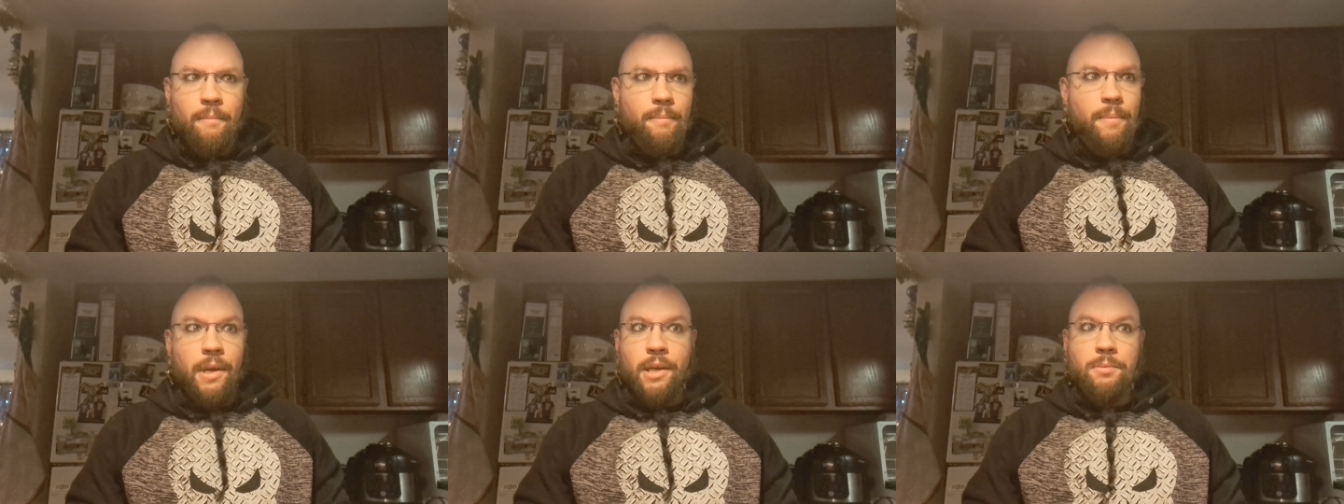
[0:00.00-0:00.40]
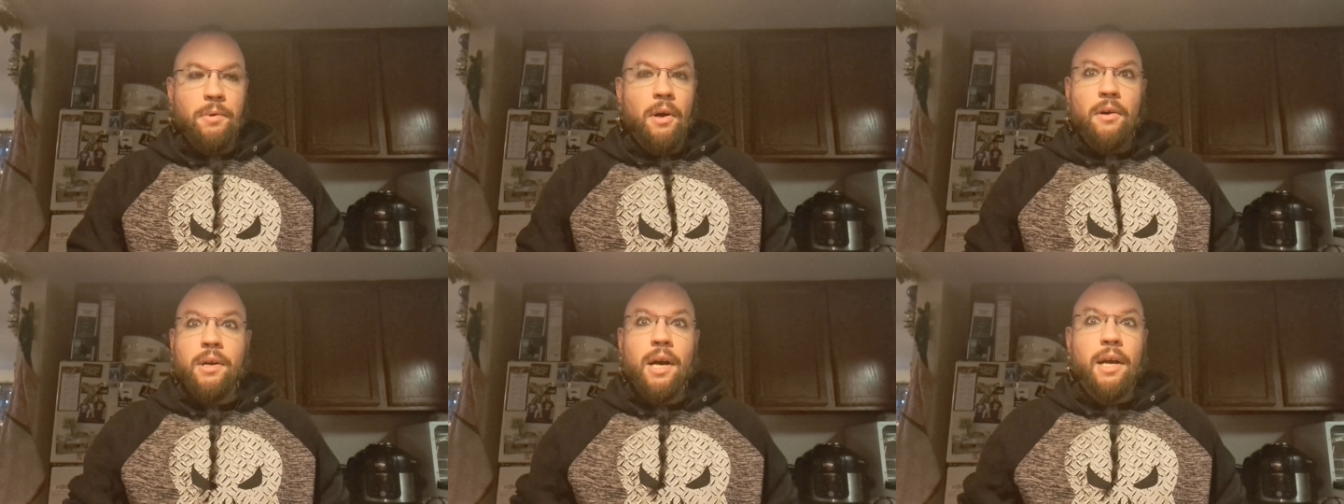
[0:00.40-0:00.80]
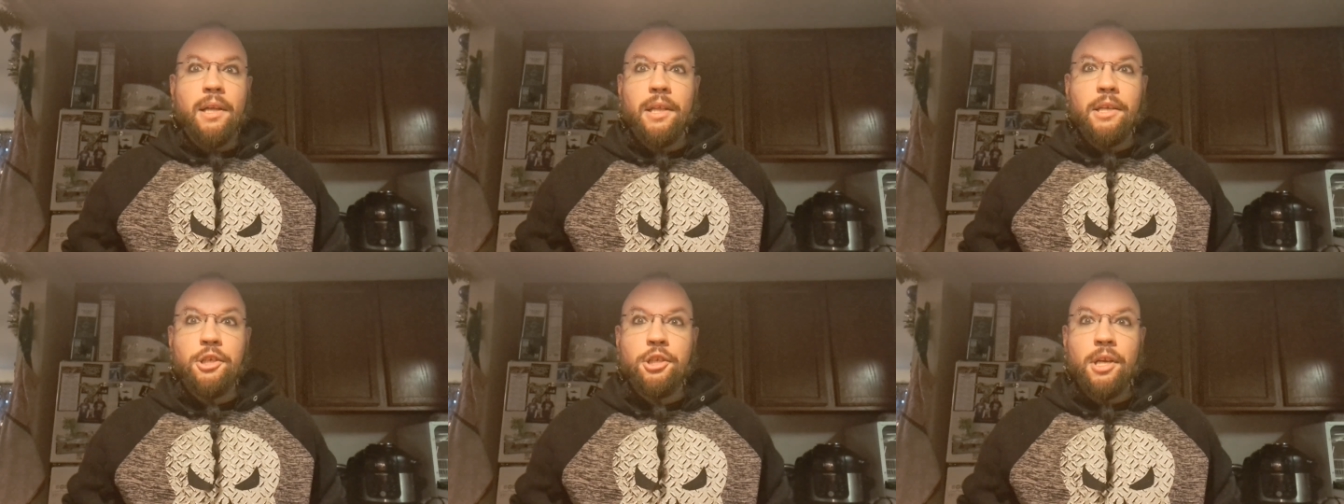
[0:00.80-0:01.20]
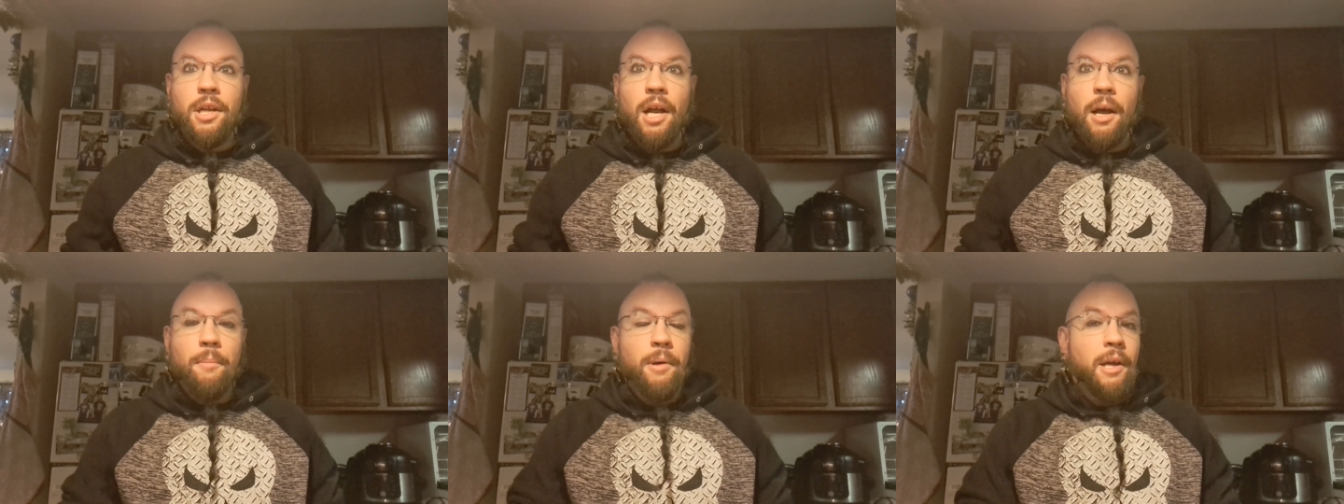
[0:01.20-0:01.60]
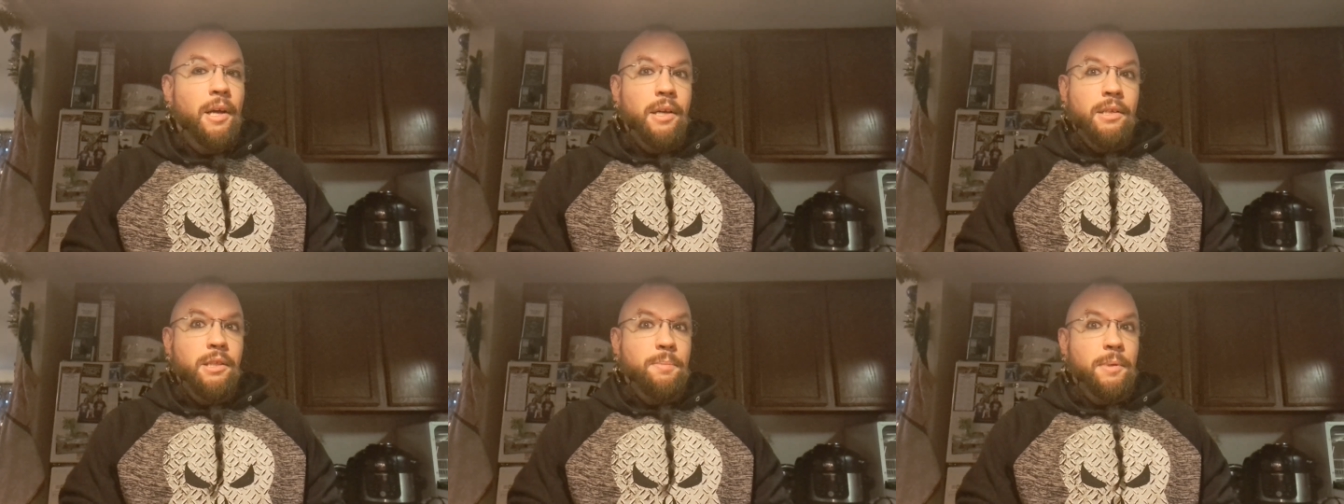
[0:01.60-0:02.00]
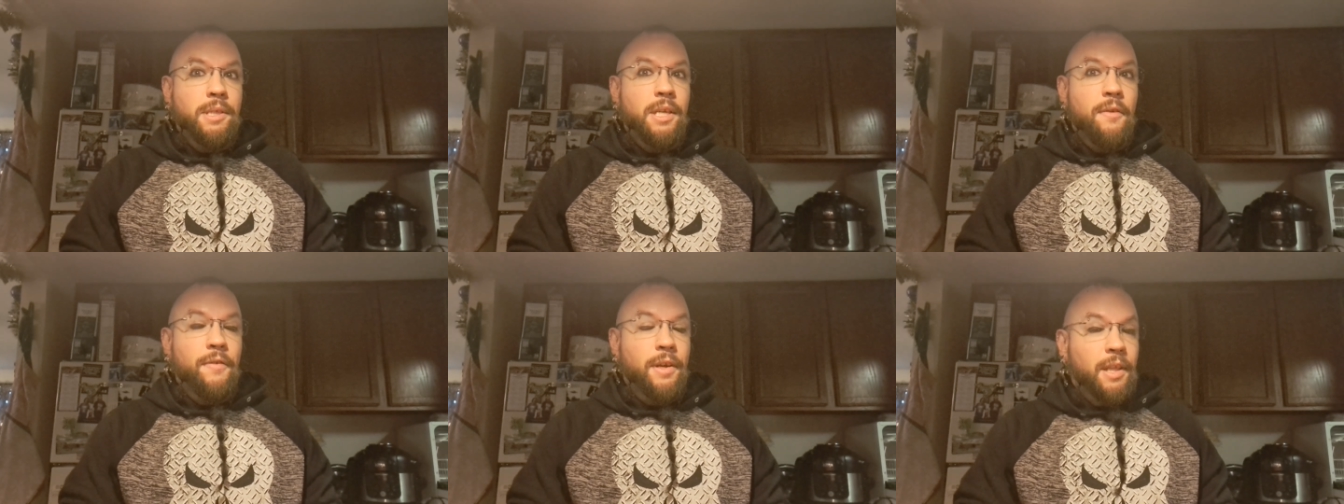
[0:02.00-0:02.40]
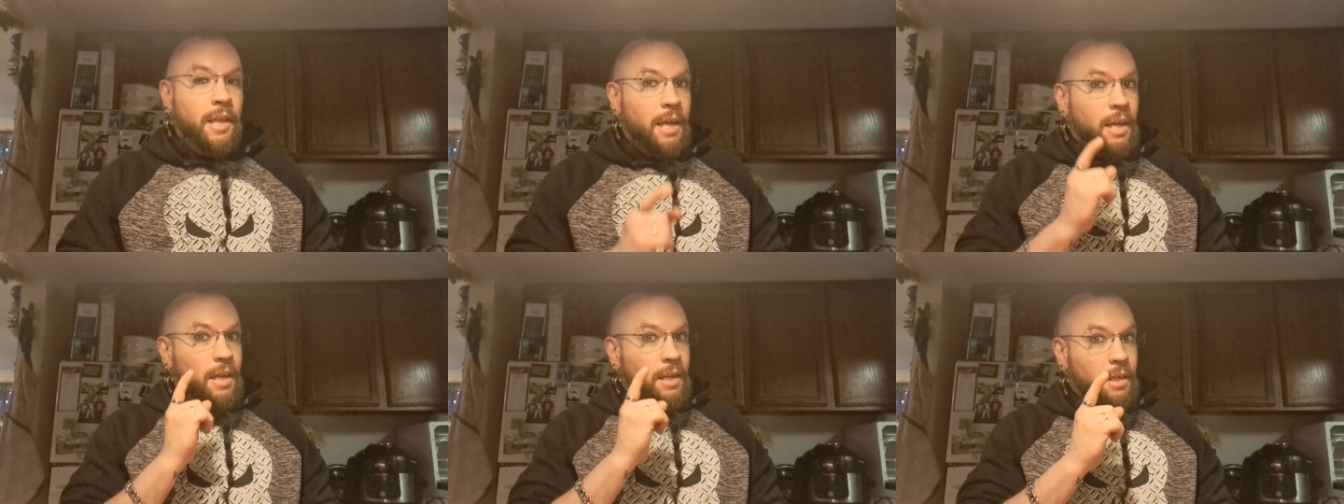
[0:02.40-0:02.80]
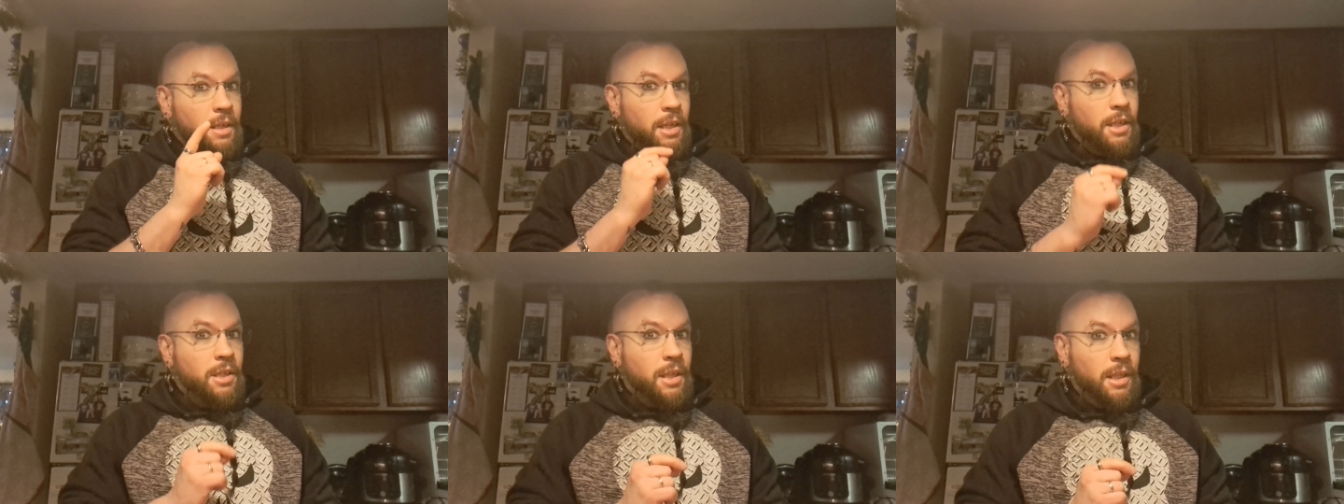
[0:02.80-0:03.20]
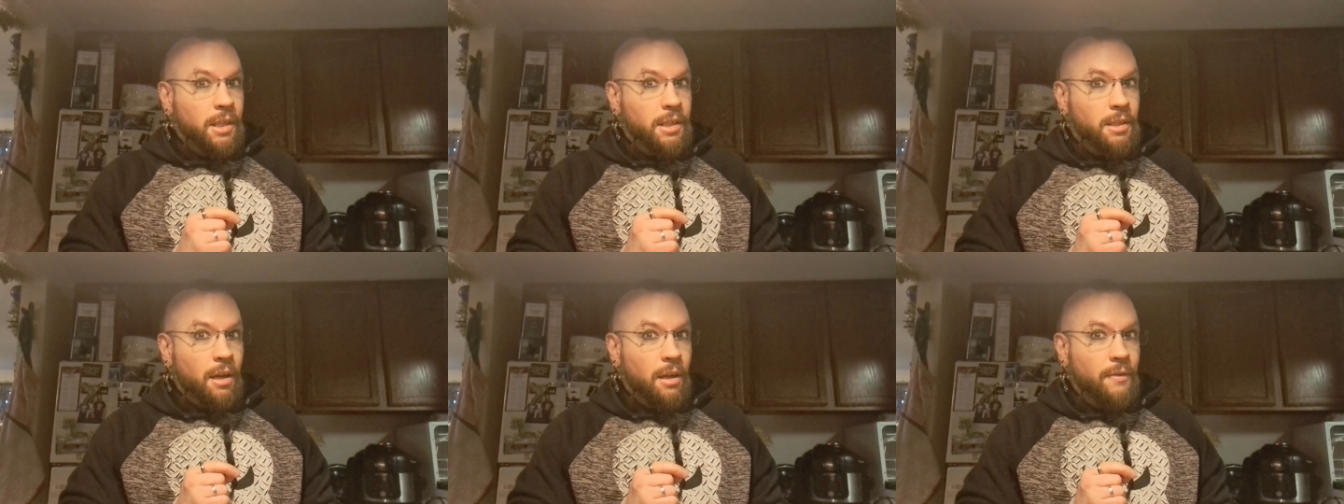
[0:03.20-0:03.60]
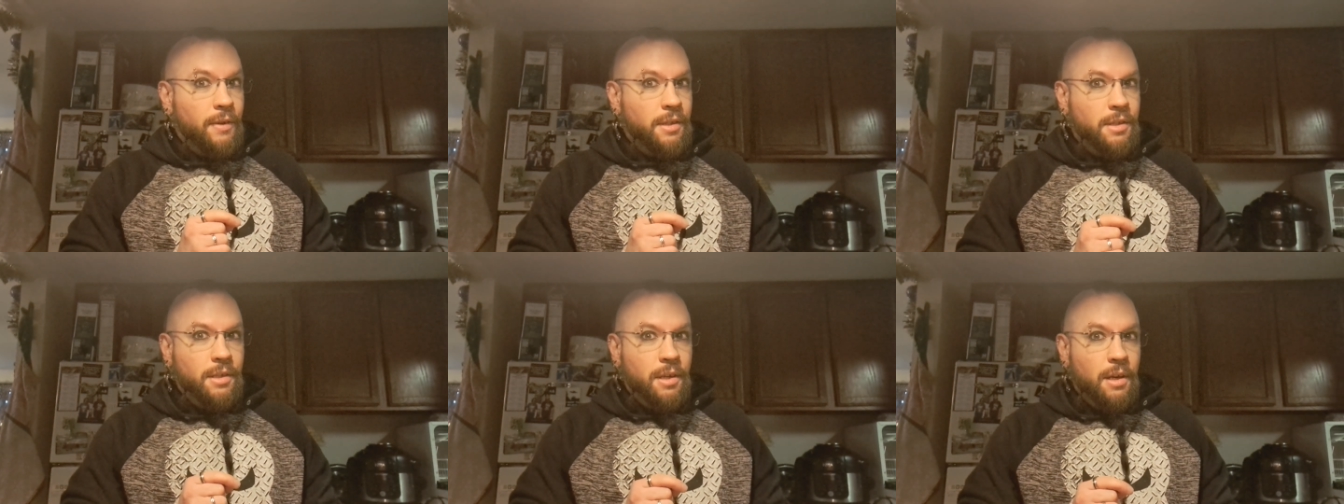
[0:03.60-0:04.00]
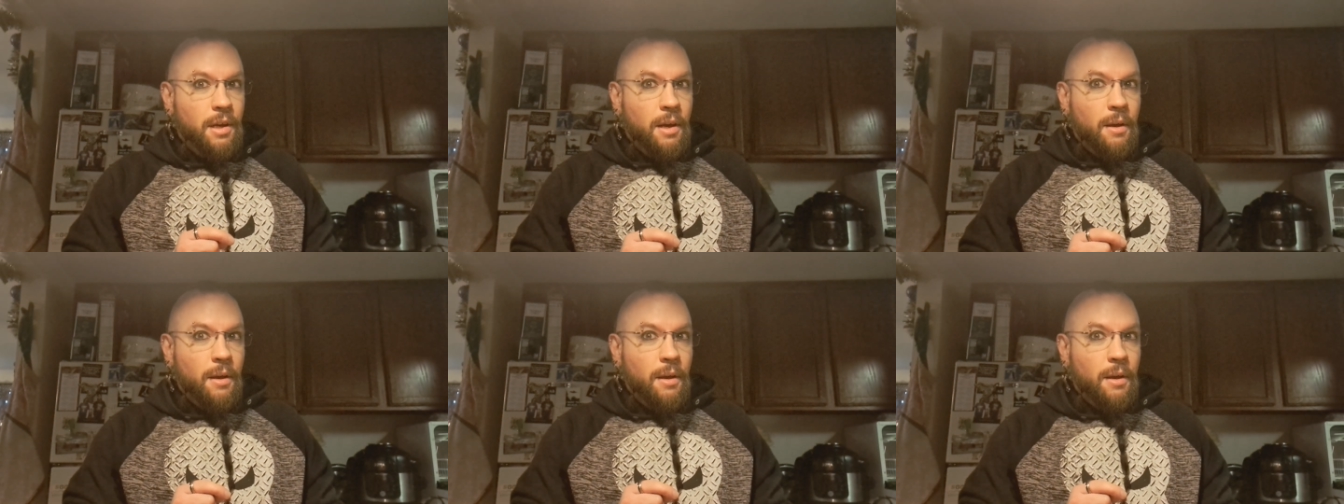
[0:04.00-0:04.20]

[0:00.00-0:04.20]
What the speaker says: Because we all gotta clean shit up. Specifically, dish cleaning solvents.